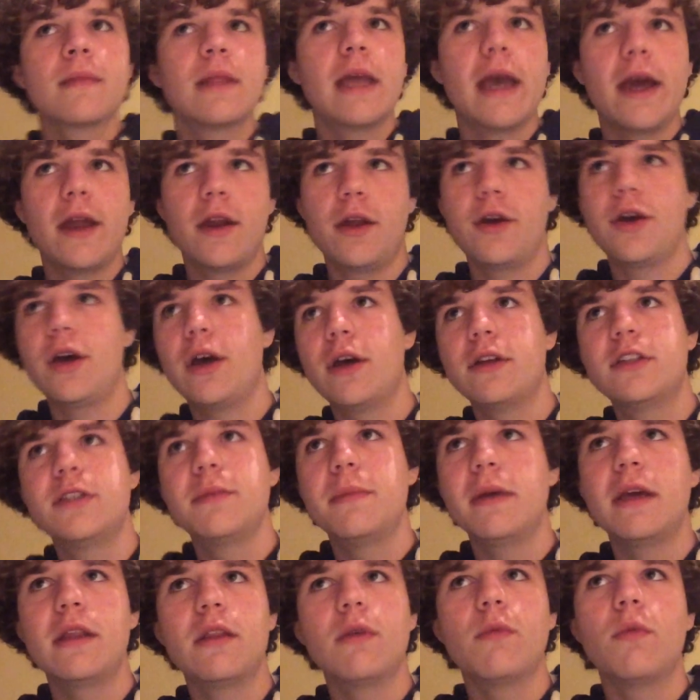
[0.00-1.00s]
and her to
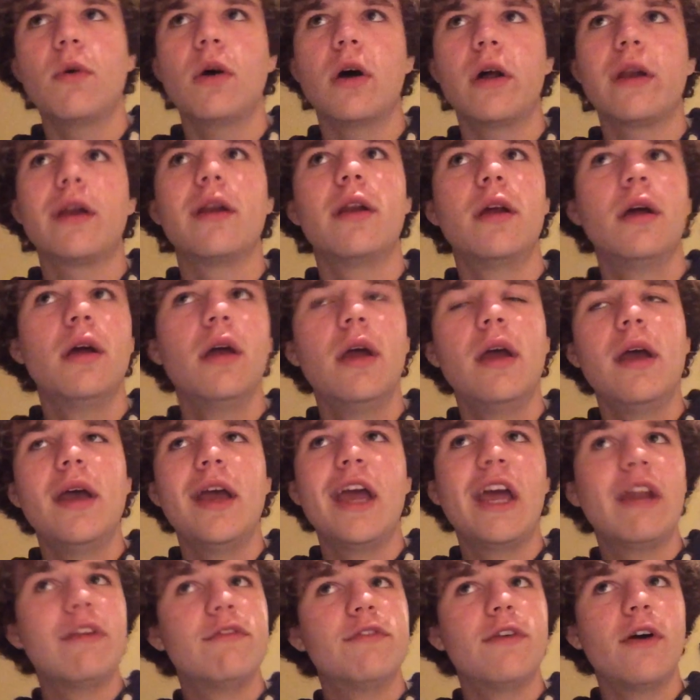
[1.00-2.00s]
be the one
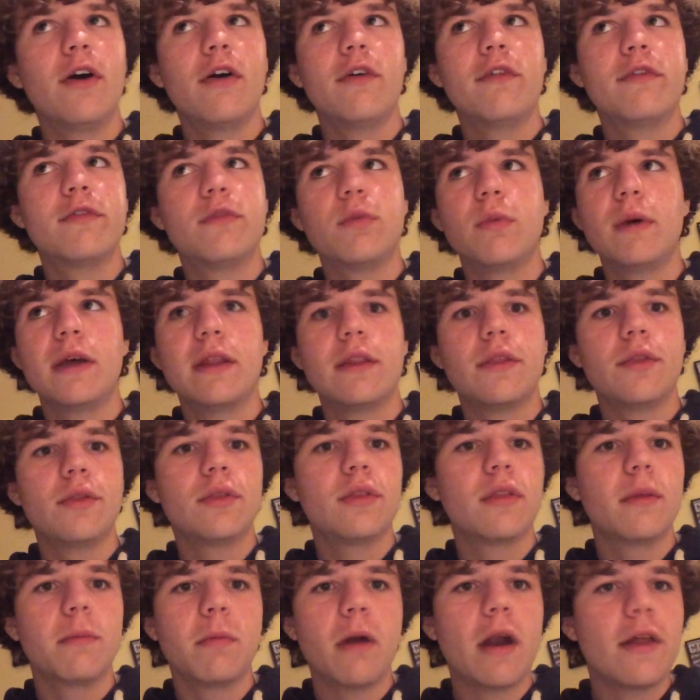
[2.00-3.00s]
involved with
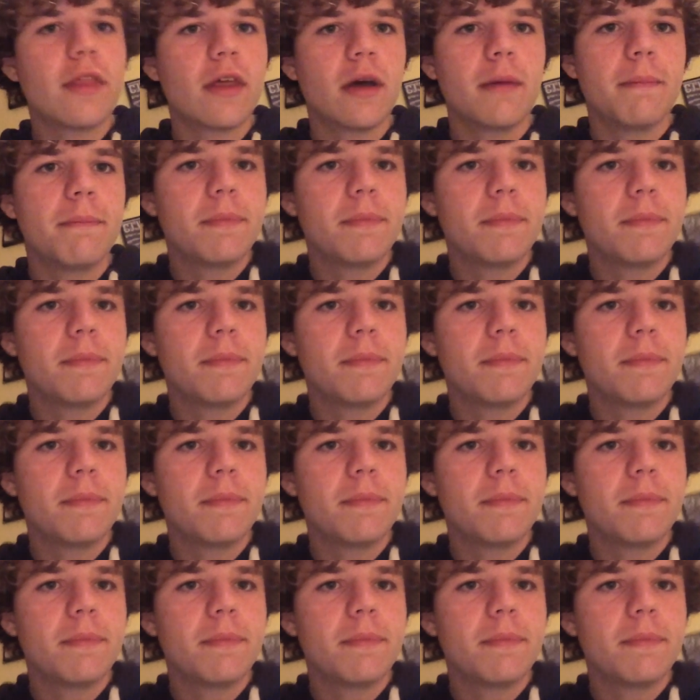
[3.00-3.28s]
the brother,